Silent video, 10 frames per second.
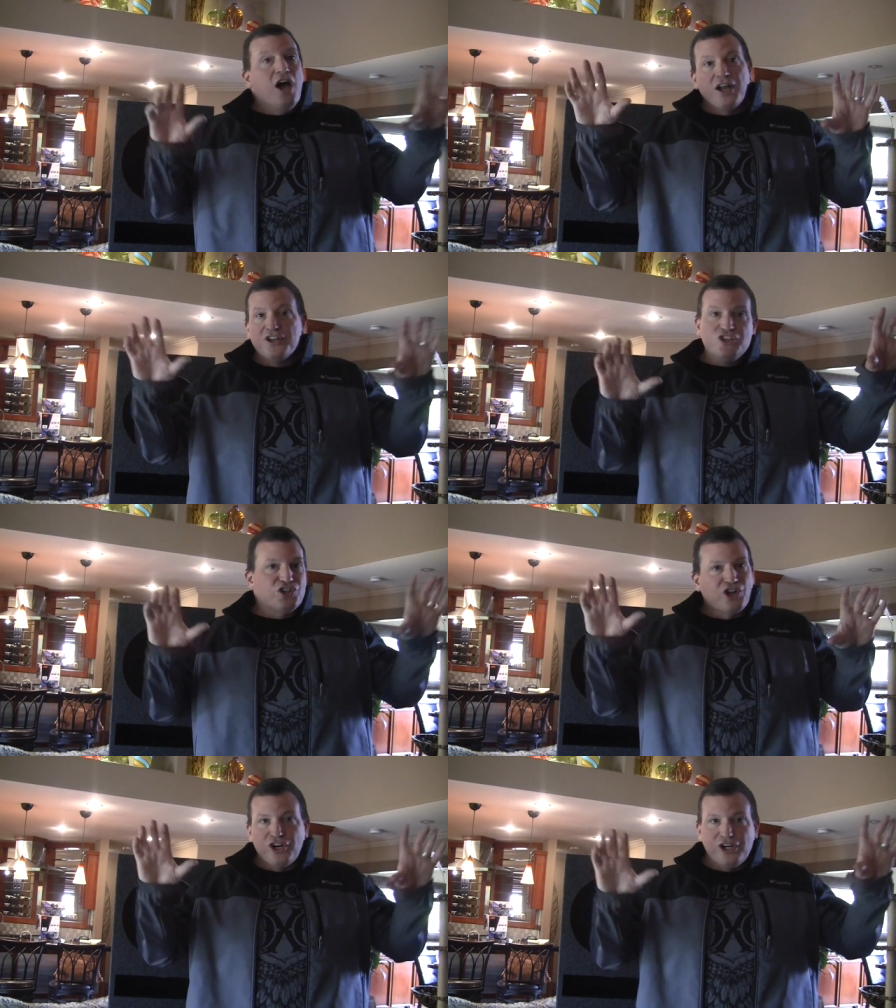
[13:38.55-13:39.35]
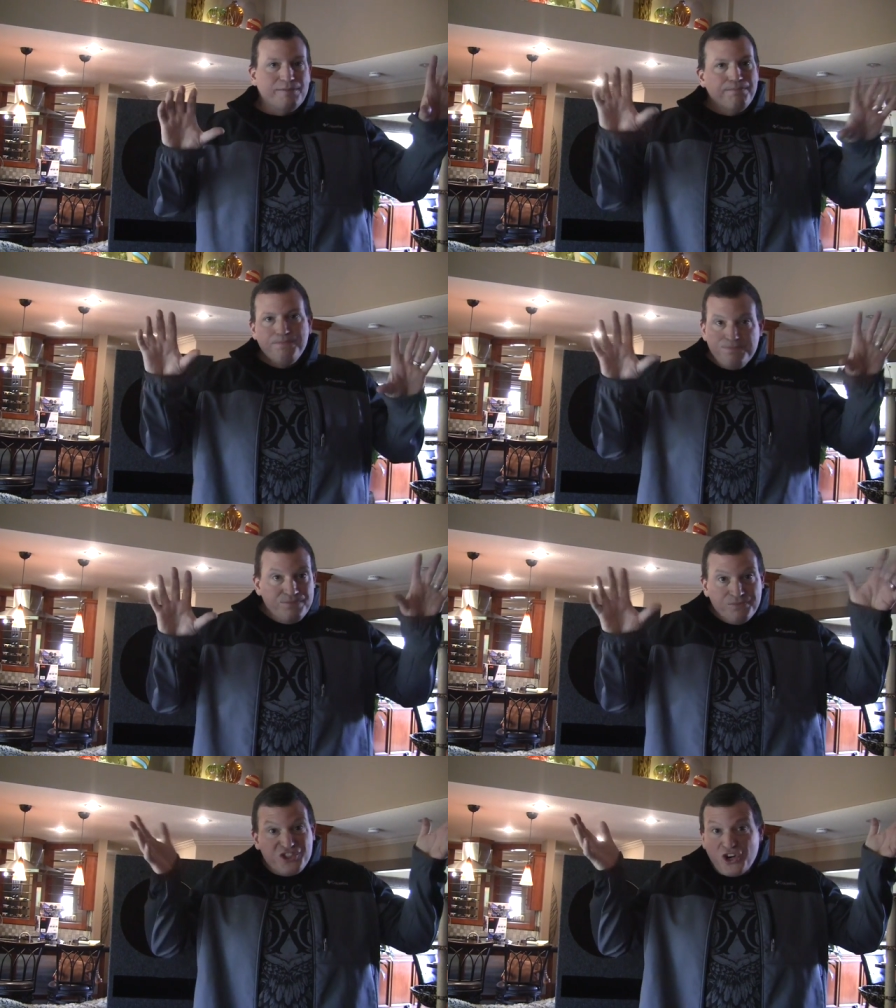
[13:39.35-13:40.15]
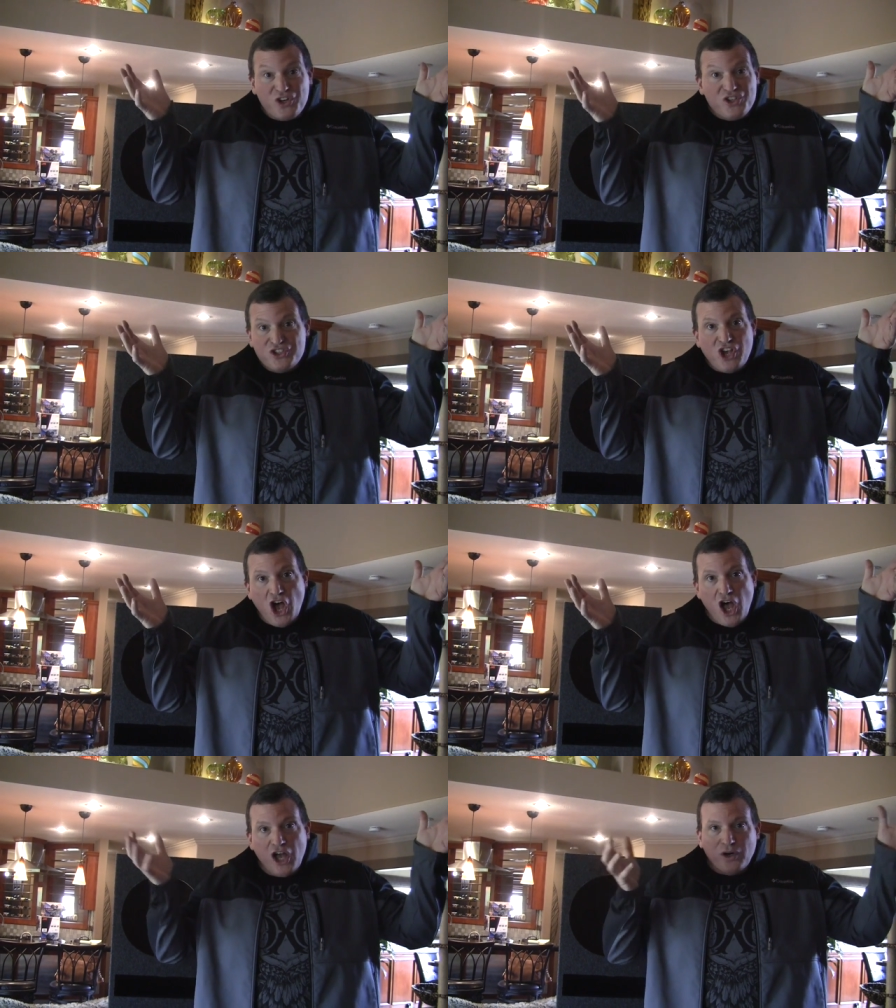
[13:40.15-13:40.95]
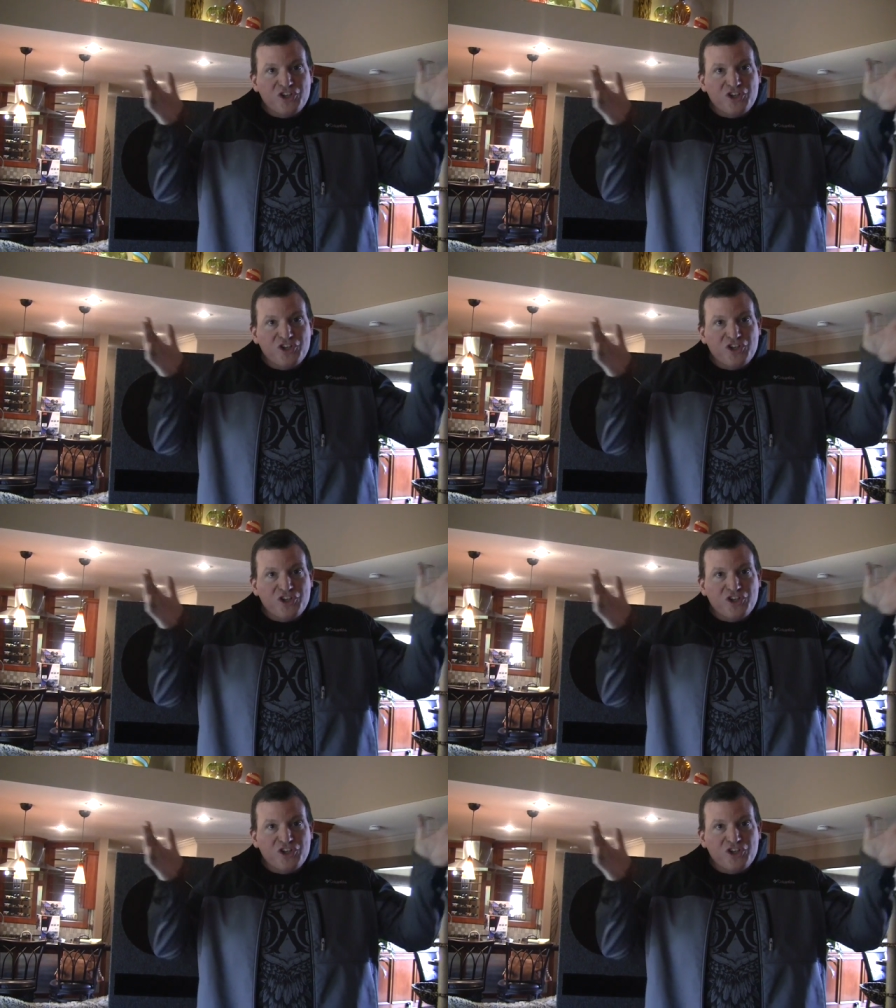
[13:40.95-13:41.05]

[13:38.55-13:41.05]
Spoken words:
on a certain song or